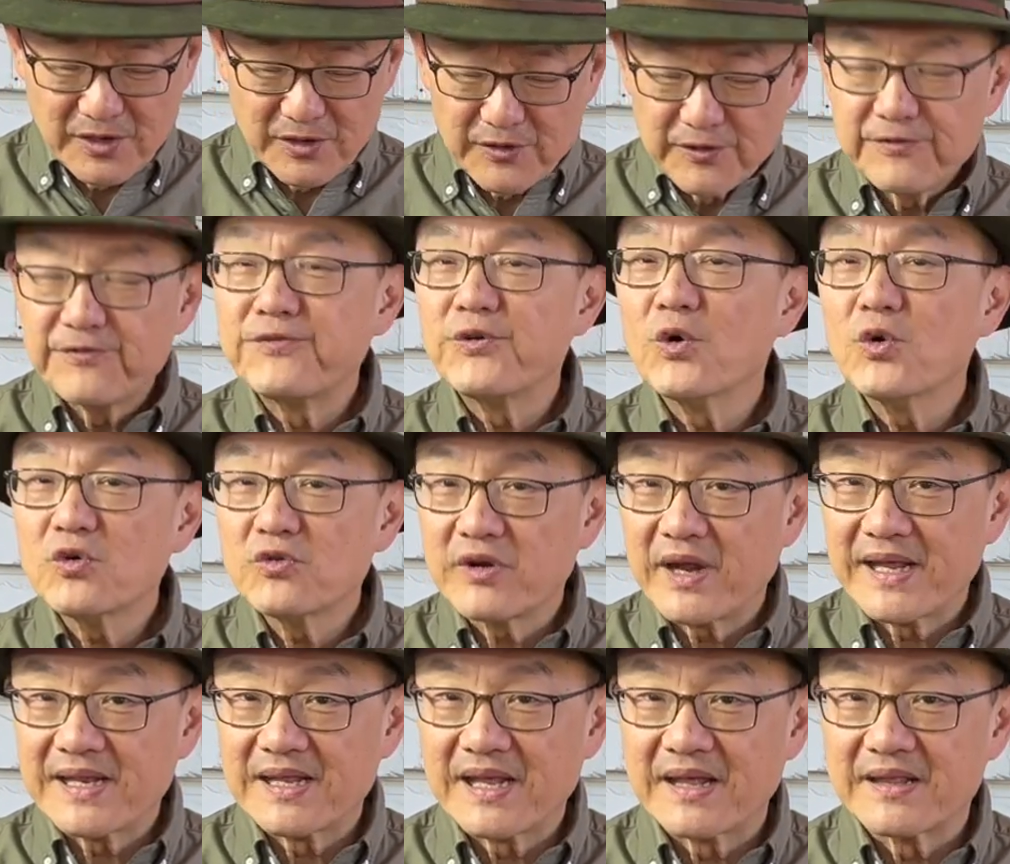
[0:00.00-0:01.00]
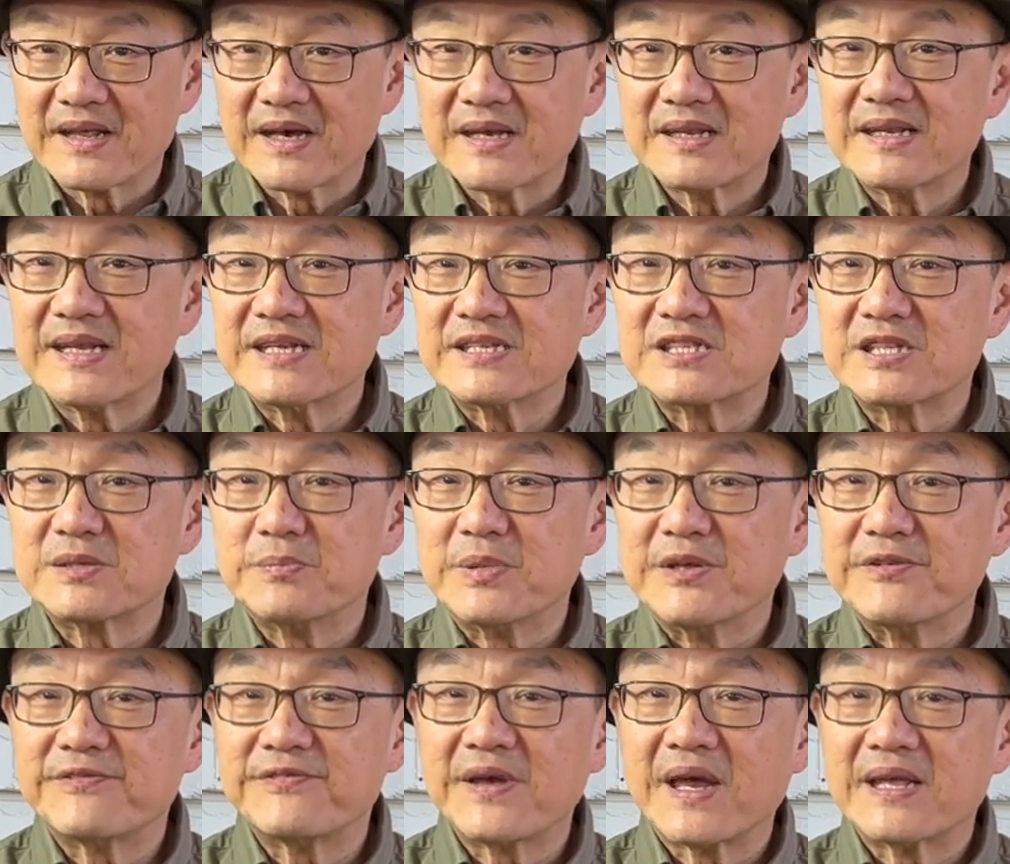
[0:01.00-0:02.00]
Full grain leather needs to be
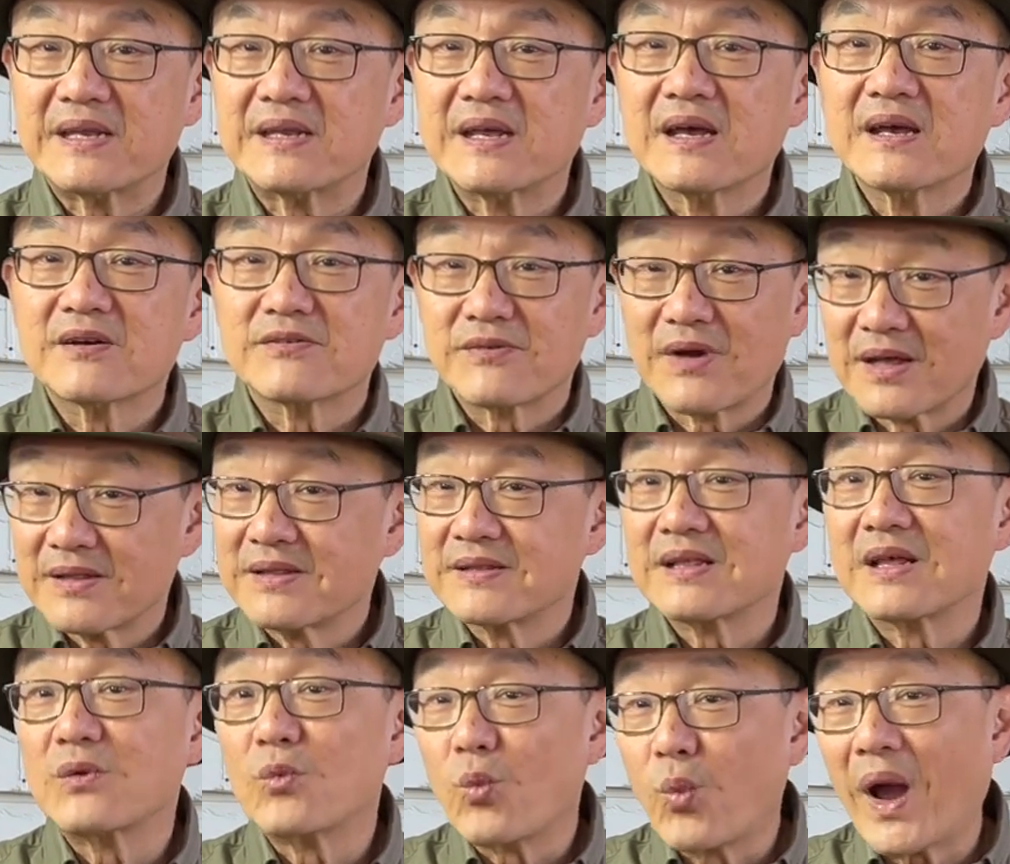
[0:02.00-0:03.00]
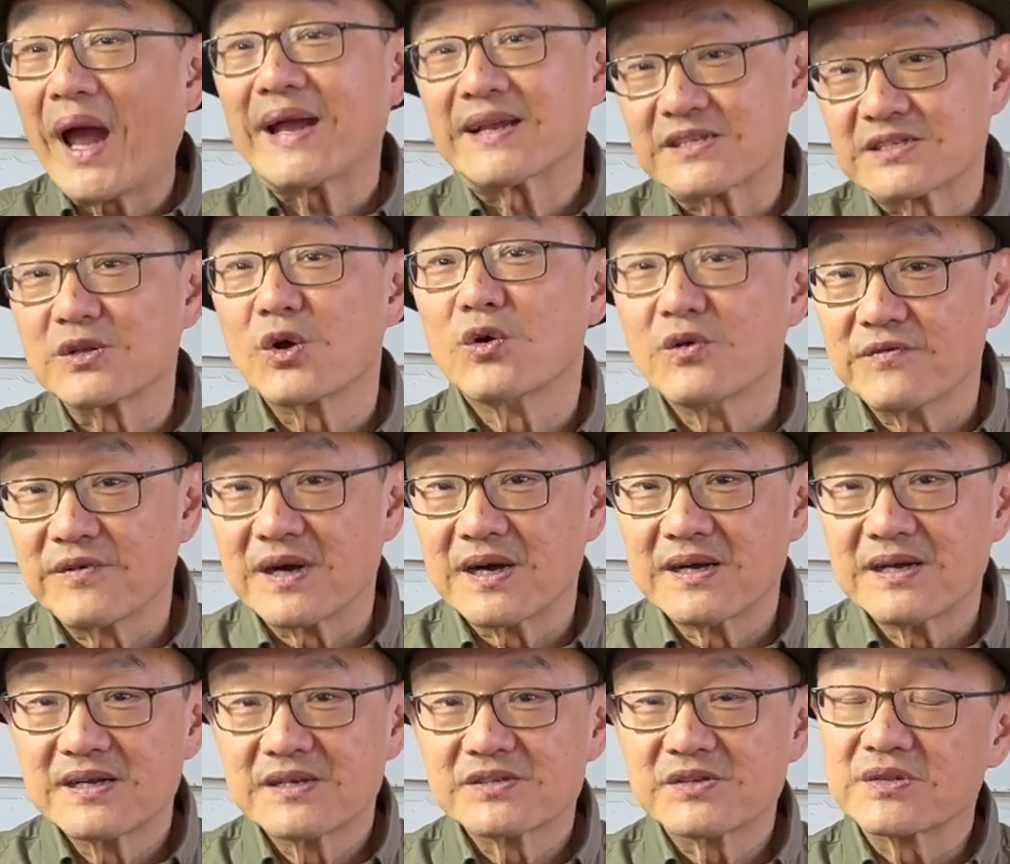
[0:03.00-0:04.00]
fed rather than waxed over,
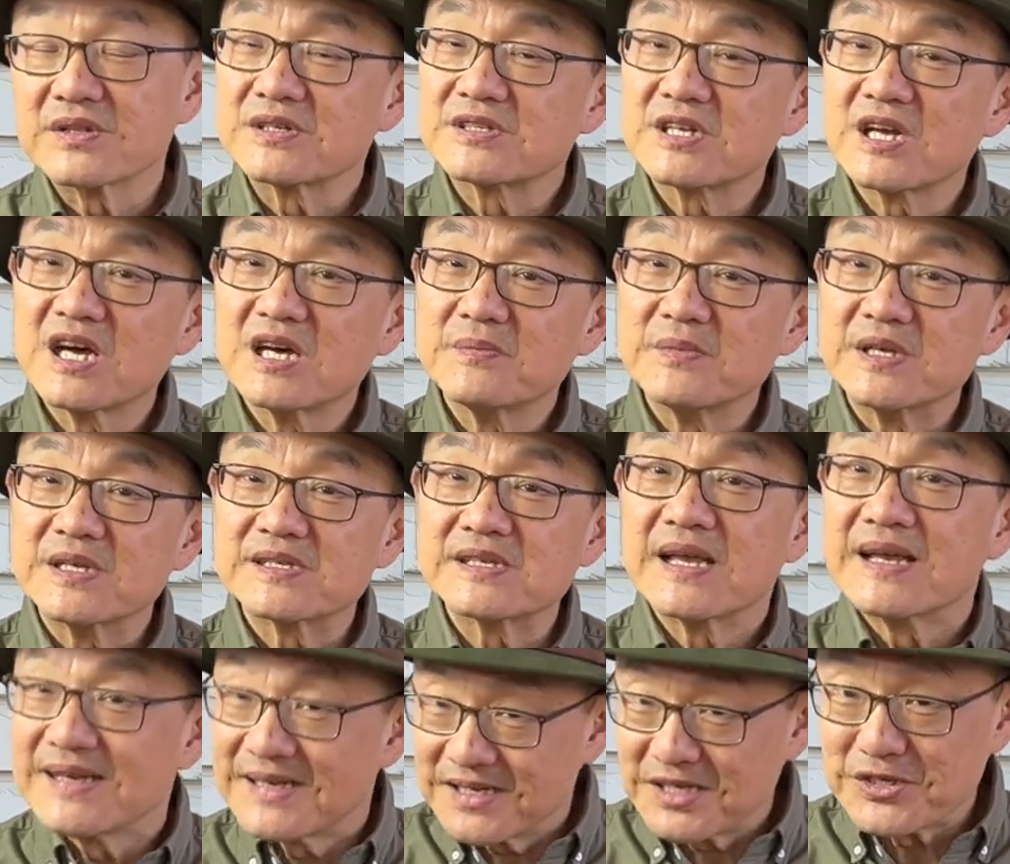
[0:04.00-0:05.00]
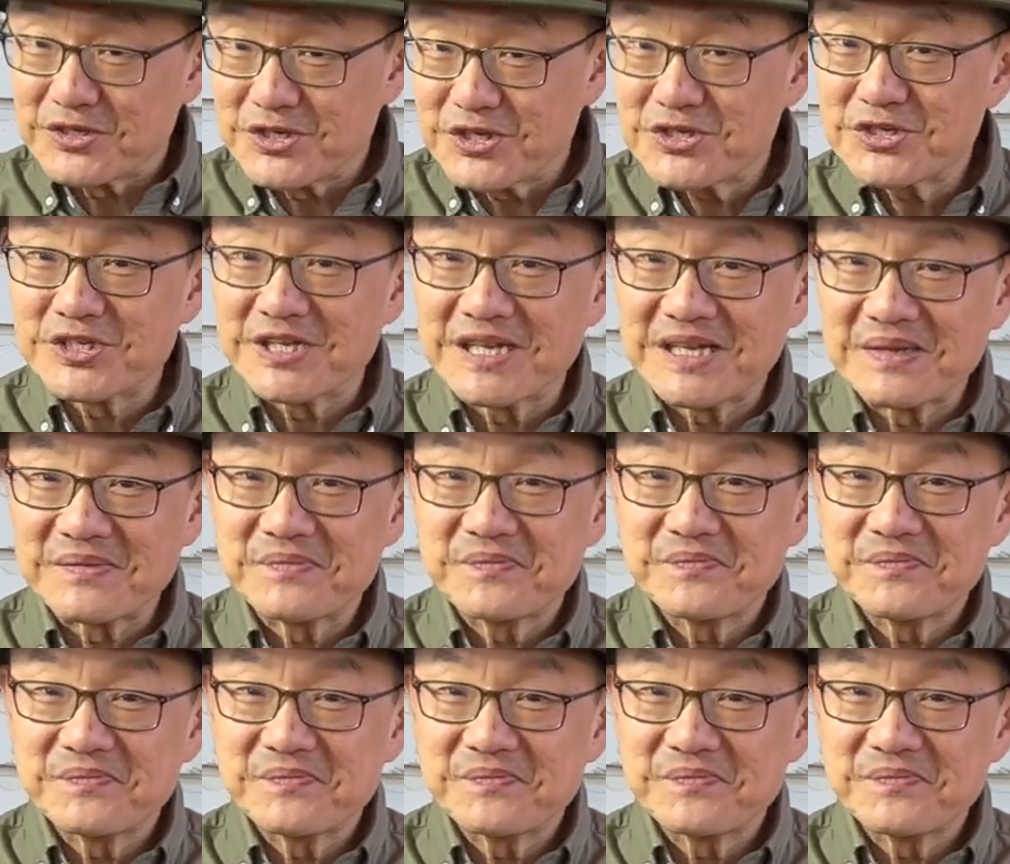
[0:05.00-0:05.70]
so the term is conditioning.